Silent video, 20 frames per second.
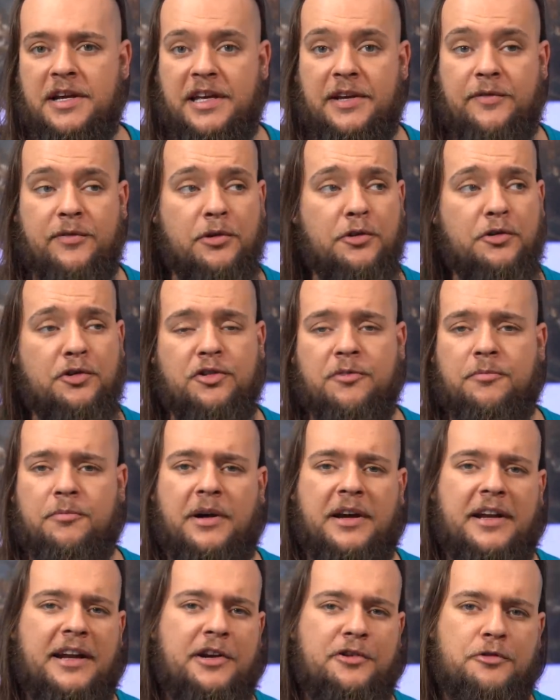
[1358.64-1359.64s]
evolution
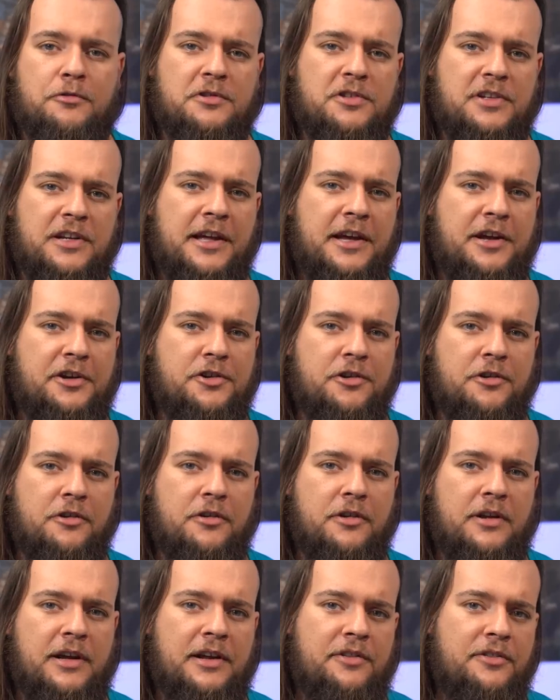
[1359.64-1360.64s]
by natural
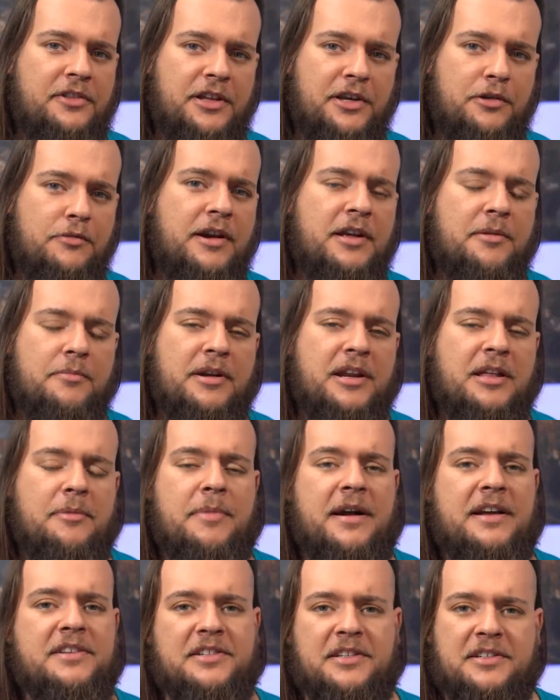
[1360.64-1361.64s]
selection, and the great many
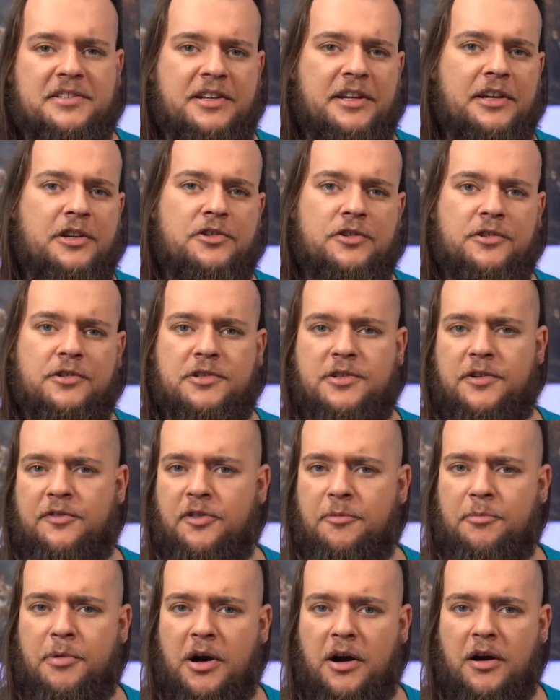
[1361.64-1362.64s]
mass extinctions of
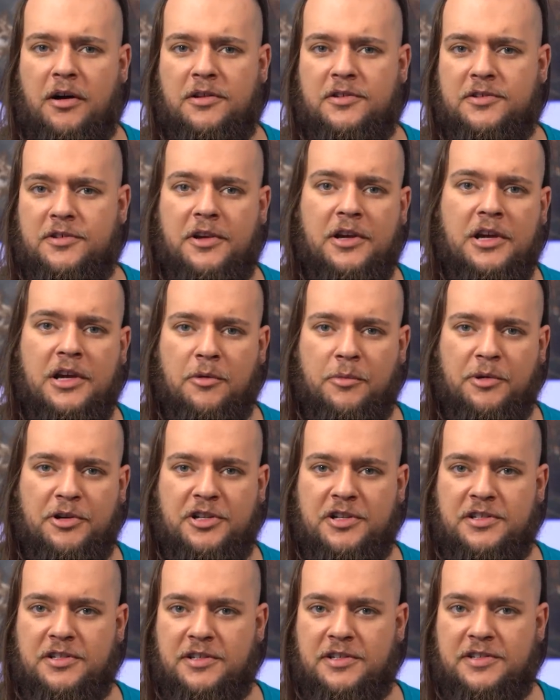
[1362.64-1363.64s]
the past, which
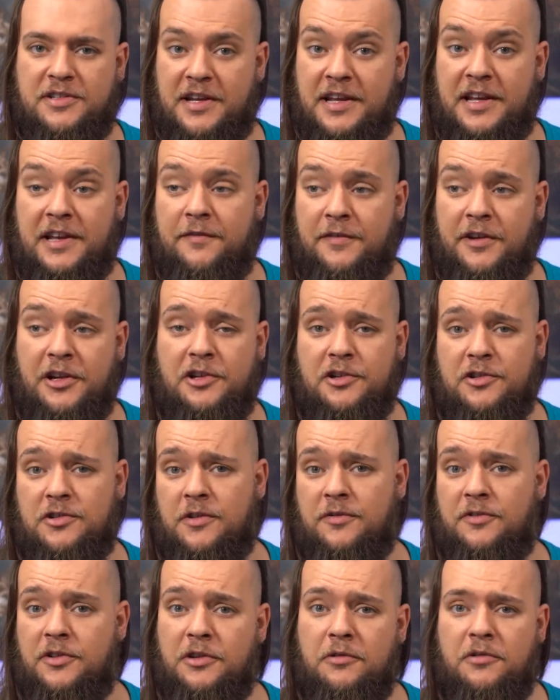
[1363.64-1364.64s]
is to say, features
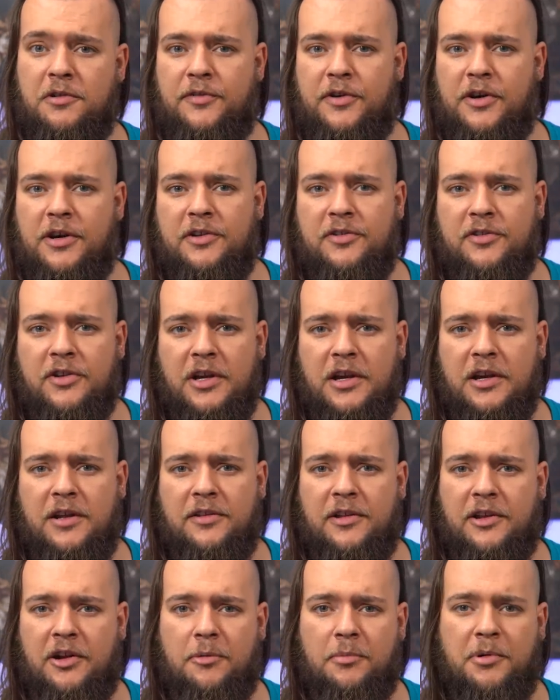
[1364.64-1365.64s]
of the universe,
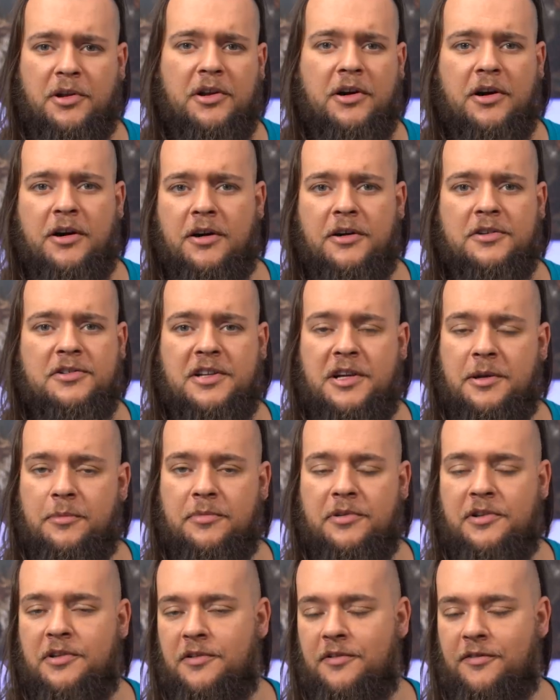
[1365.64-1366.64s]
then I'm going to ask
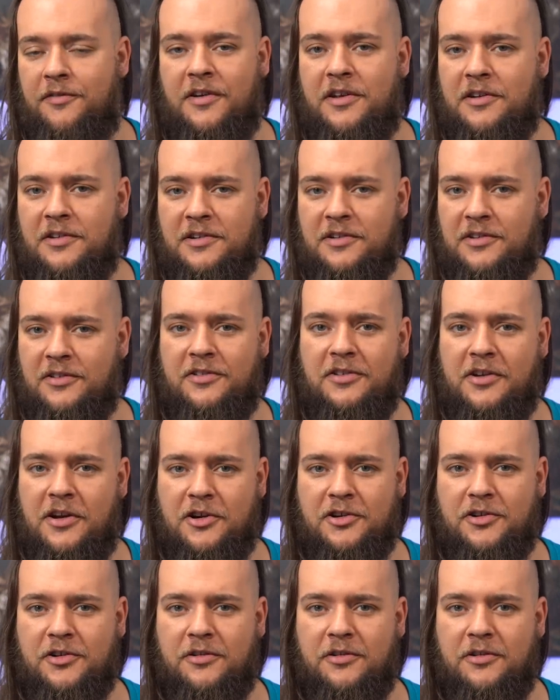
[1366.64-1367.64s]
him to defend his
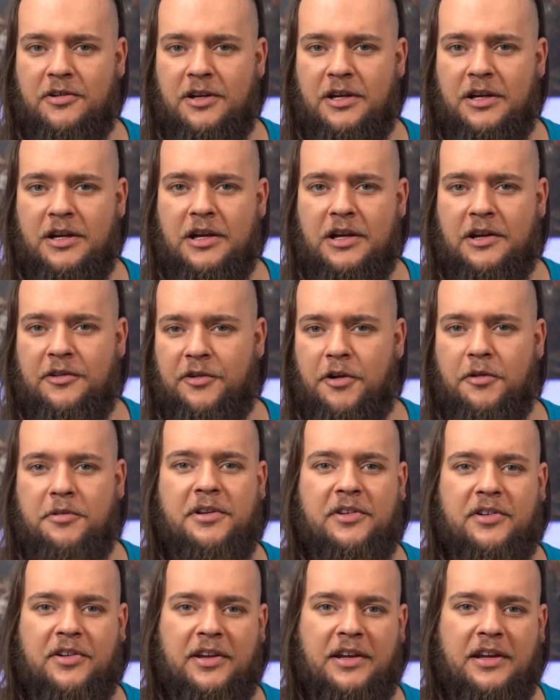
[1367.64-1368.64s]
assertion.
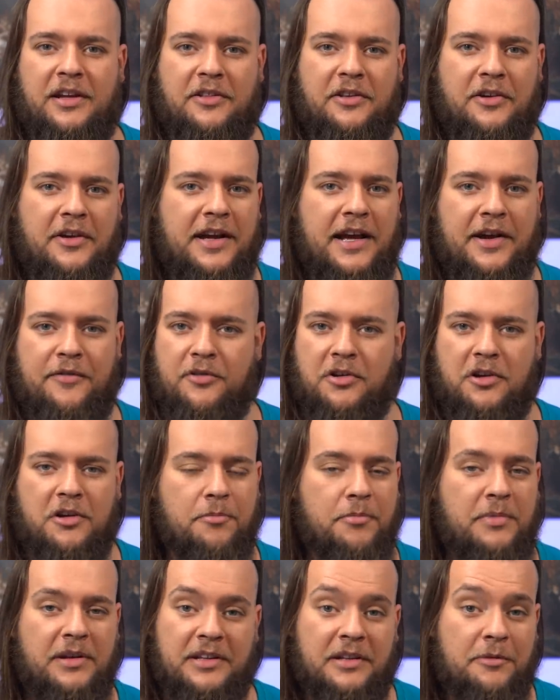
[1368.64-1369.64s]
Notice here that I haven't
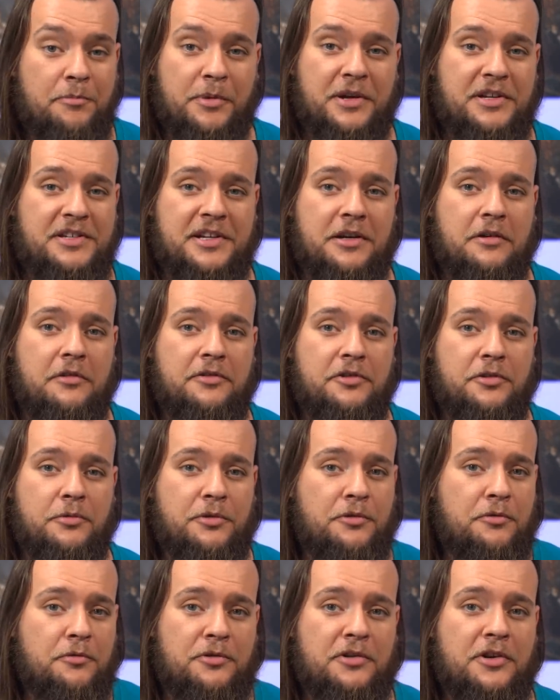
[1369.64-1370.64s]
committed myself to
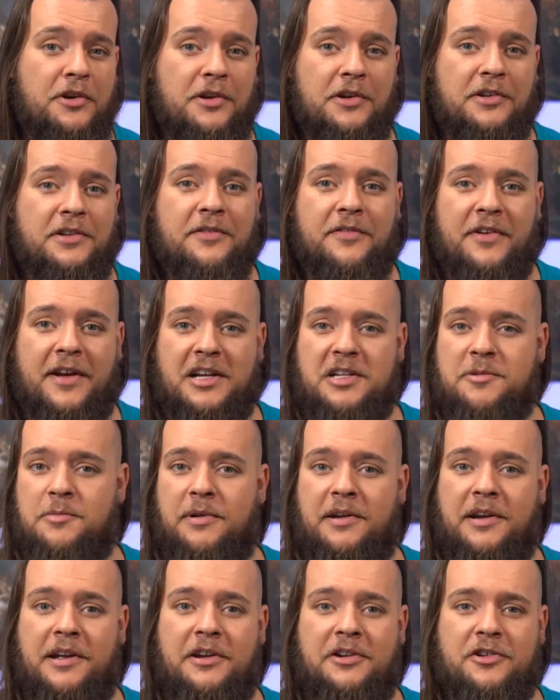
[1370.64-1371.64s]
an alternative
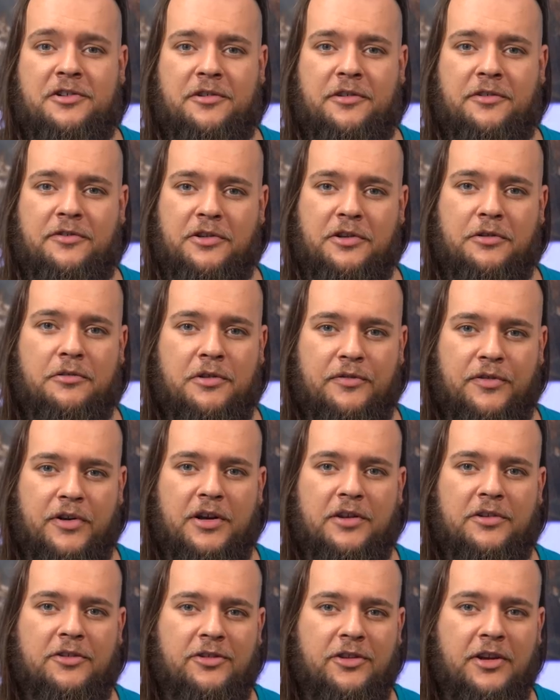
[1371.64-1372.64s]
explanation of the
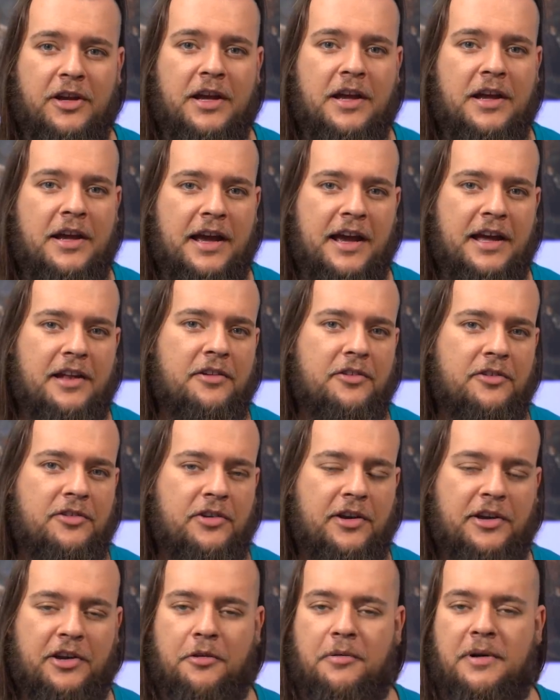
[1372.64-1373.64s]
universe, hence
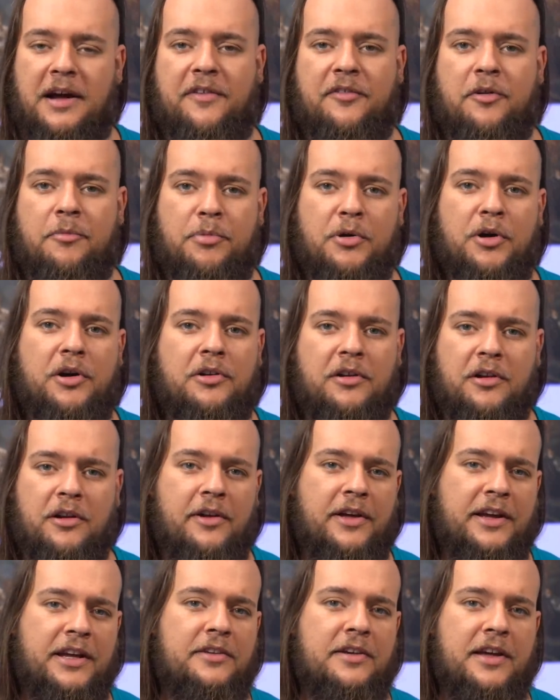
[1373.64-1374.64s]
I don't have a burden
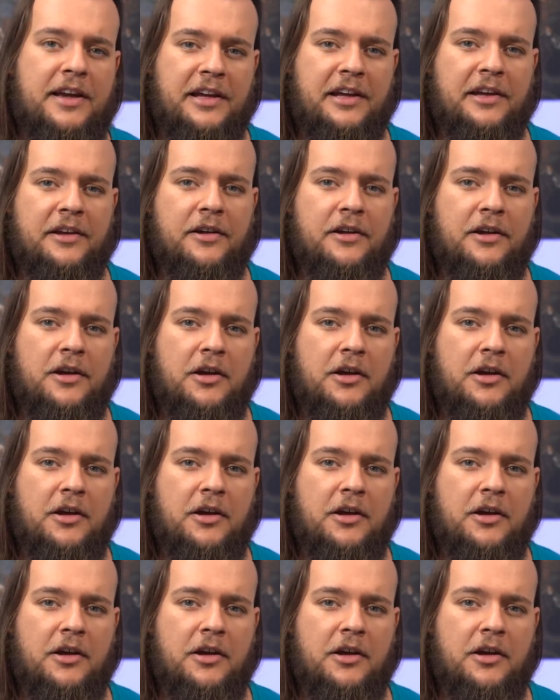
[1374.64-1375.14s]
like Nate.